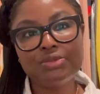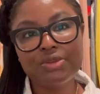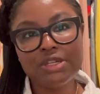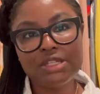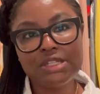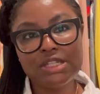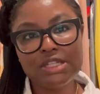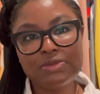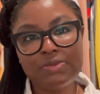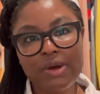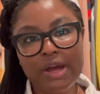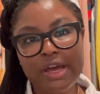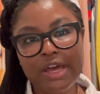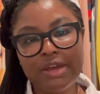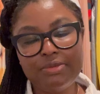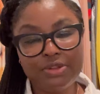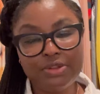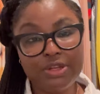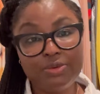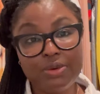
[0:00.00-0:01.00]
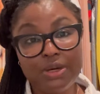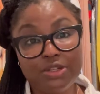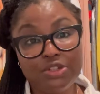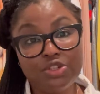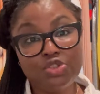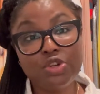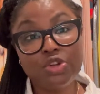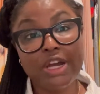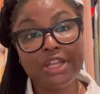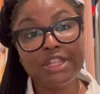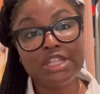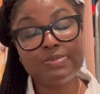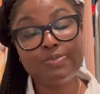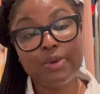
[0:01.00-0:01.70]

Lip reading: reasons why I really wanted to try this